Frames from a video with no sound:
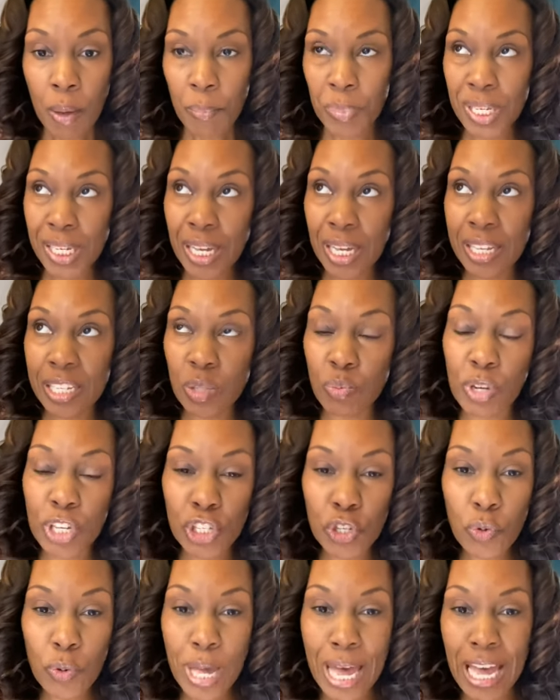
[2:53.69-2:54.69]
because
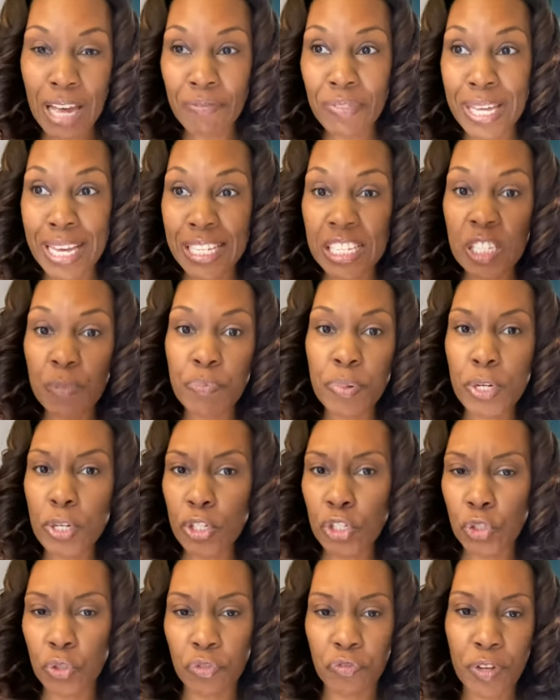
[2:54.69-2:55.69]
when you have that
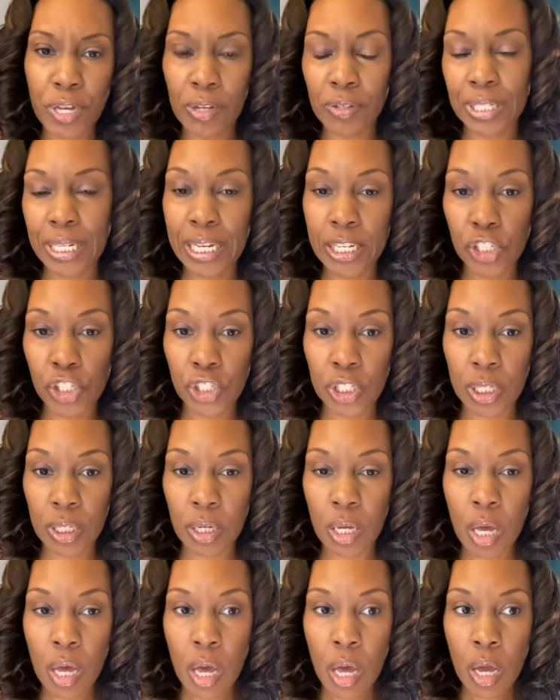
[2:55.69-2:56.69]
spiritual foundation,